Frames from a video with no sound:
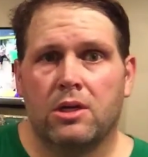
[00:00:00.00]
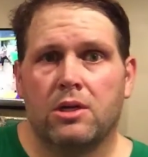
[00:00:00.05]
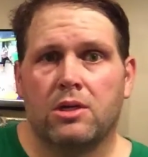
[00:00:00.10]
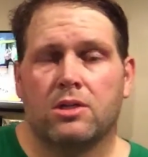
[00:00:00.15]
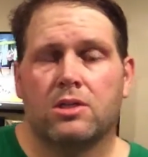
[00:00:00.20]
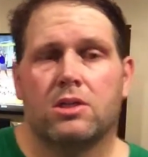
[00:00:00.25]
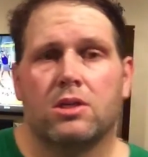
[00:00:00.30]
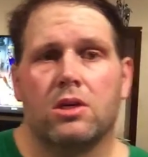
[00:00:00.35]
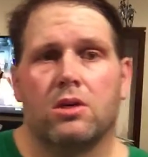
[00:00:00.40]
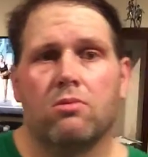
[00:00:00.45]

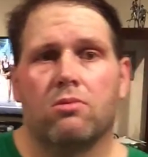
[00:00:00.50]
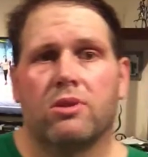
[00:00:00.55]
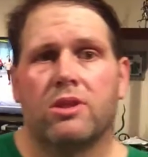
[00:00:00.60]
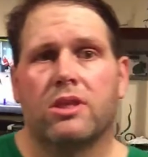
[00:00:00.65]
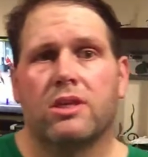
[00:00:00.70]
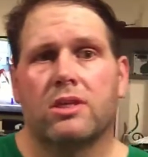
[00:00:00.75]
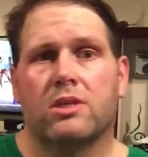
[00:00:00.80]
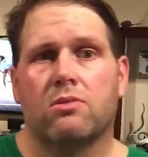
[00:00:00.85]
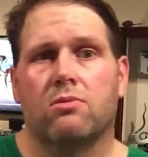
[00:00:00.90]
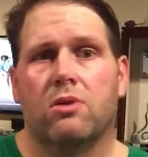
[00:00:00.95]
So with
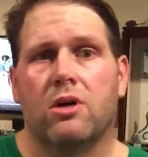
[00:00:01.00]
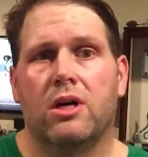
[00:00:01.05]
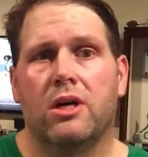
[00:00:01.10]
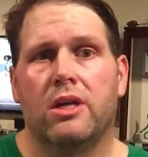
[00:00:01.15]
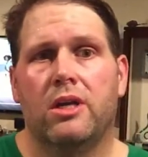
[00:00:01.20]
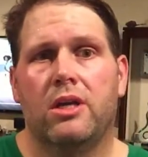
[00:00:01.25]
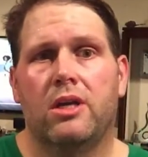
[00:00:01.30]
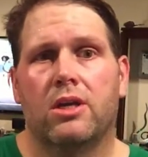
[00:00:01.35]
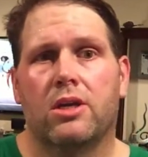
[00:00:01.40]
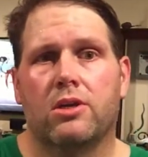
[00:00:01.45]
this
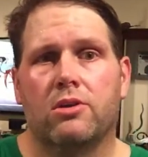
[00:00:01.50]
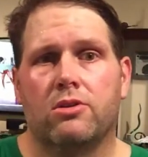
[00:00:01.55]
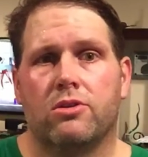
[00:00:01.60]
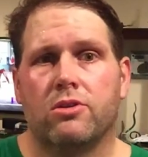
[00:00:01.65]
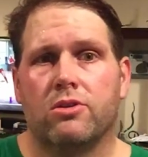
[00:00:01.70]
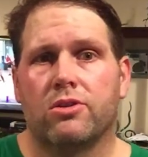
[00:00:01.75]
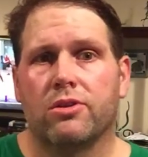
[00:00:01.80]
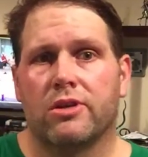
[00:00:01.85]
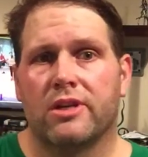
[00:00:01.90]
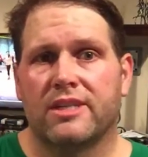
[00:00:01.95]
one, you do
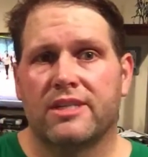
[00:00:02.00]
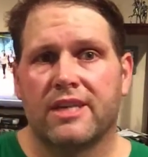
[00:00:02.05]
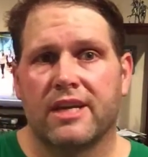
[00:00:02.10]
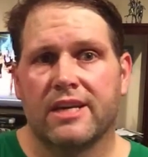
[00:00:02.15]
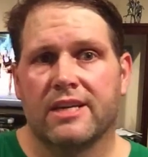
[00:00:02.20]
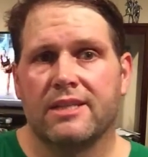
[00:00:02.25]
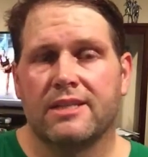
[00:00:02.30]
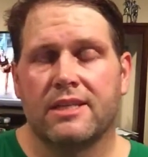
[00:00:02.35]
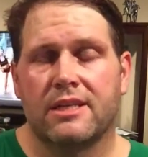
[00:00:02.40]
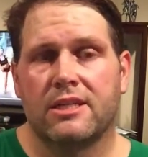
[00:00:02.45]
30
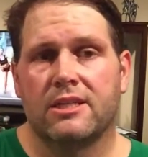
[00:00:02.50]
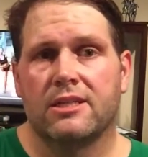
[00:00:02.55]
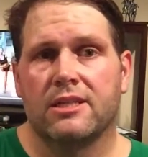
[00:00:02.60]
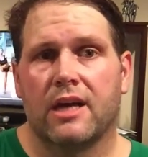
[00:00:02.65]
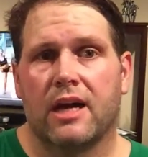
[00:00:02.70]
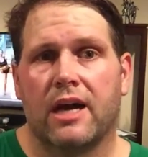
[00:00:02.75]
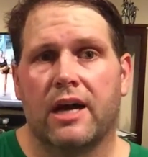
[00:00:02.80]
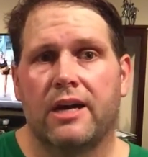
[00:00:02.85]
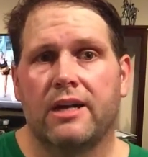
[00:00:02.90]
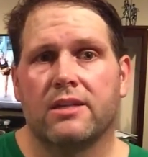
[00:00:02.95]
seconds each
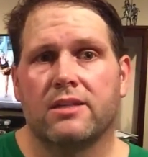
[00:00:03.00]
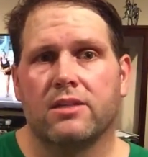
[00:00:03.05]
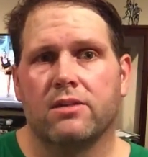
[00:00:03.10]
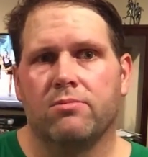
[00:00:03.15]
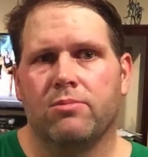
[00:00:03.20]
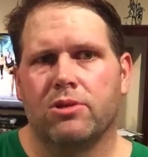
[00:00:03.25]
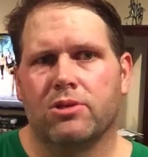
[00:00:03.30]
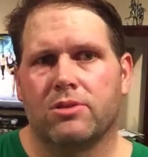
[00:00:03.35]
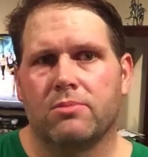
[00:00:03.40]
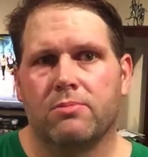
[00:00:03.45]
side. So
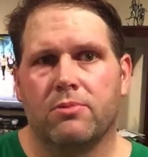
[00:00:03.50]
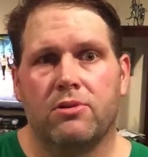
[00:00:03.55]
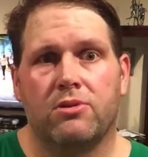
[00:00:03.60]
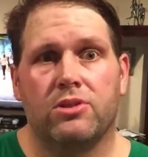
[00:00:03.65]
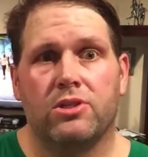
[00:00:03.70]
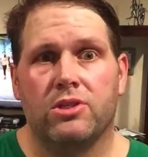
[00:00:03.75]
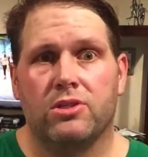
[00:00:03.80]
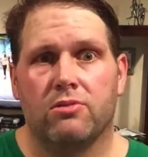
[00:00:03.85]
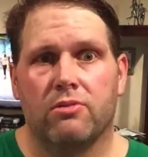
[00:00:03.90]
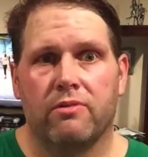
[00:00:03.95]
most
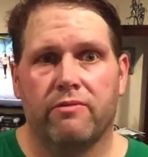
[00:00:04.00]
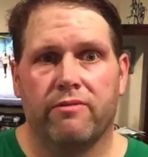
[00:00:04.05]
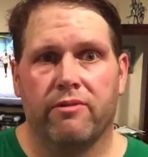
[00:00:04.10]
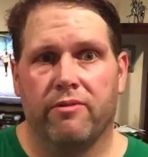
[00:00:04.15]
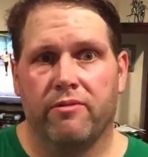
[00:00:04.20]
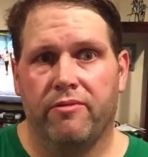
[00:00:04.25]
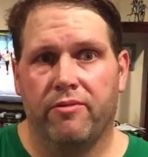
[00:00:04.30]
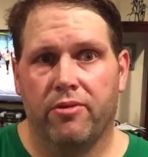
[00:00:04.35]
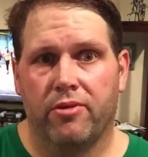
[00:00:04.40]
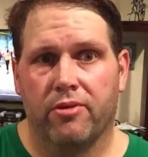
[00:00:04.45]
moves you do it
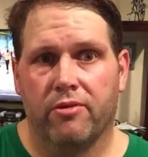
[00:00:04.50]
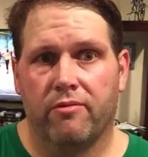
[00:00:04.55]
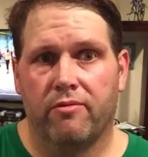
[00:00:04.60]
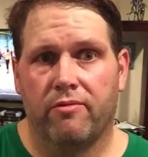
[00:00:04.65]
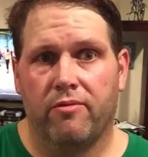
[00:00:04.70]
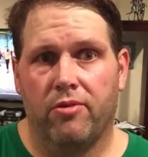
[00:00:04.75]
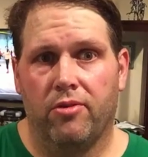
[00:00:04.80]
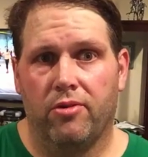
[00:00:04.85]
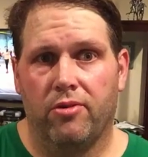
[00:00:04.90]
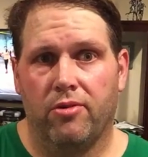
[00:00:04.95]

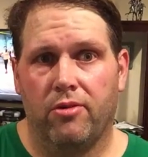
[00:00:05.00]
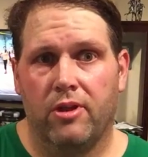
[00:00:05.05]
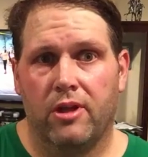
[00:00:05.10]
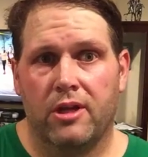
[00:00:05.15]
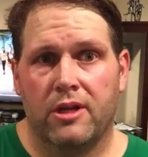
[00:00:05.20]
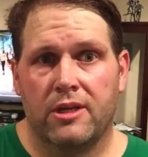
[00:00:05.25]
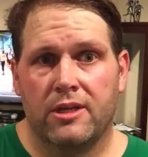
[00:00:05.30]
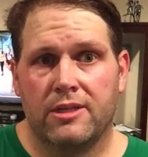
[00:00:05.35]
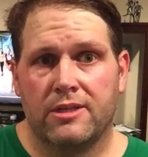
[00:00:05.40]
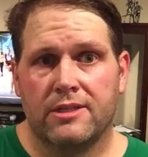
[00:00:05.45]
full
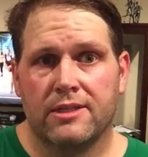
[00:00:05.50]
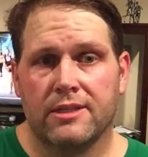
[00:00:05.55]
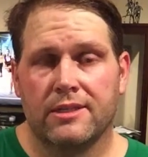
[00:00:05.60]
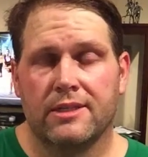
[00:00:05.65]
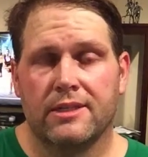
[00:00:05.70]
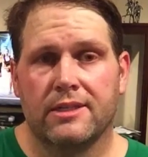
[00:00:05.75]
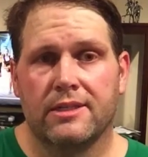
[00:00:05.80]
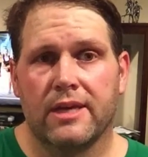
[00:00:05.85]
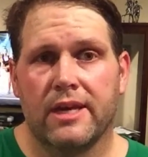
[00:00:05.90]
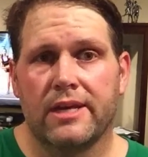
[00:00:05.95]

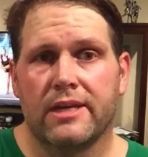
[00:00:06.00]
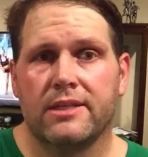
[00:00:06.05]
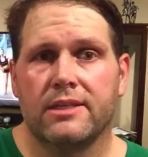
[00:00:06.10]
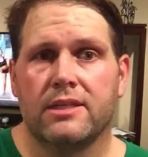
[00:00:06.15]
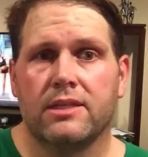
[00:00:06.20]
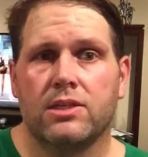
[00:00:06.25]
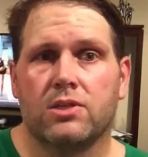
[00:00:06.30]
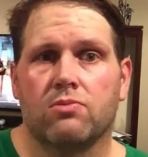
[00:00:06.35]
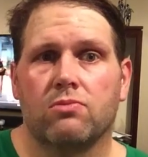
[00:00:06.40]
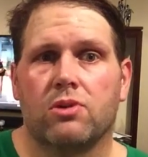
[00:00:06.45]
60 seconds.
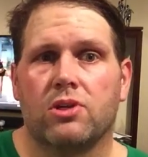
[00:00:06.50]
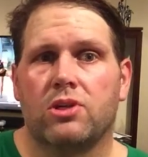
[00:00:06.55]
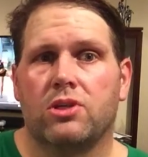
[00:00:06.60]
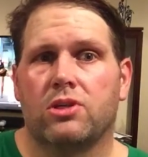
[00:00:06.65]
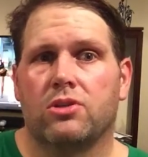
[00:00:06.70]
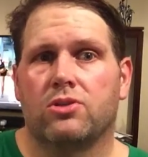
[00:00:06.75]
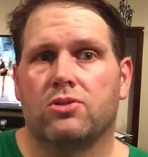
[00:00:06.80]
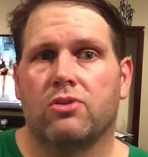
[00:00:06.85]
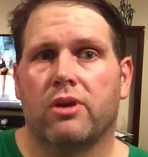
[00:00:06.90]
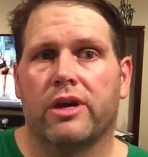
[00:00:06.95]
This one
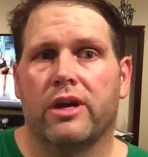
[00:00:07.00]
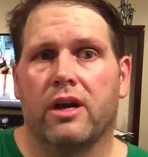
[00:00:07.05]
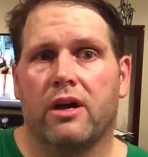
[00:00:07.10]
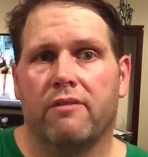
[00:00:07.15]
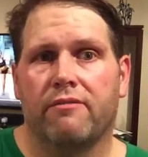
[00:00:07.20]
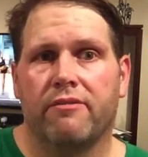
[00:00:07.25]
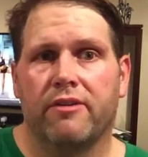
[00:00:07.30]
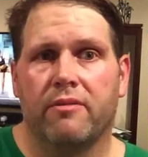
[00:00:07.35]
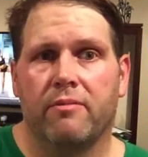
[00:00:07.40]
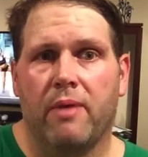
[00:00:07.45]
you trade
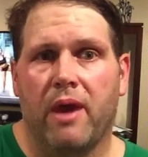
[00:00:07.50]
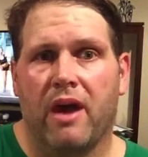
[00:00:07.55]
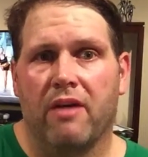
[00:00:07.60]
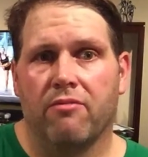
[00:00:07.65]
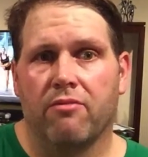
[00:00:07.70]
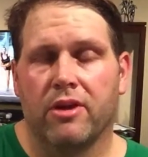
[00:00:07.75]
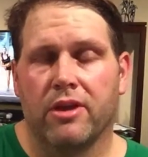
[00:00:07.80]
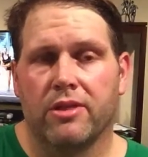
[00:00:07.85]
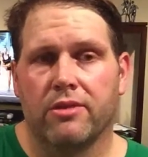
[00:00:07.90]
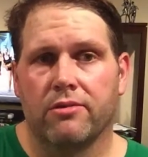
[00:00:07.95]
off
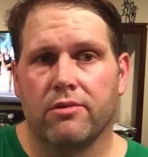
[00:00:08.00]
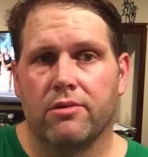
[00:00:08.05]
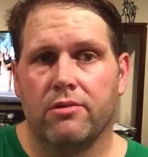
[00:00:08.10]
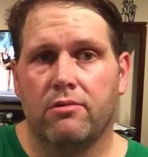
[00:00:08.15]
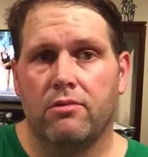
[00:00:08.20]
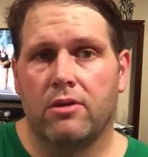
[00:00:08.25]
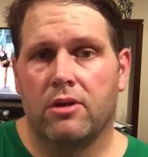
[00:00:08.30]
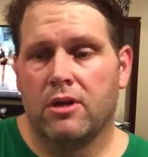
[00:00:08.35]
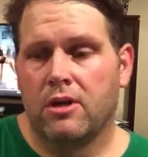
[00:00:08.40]
halfway through.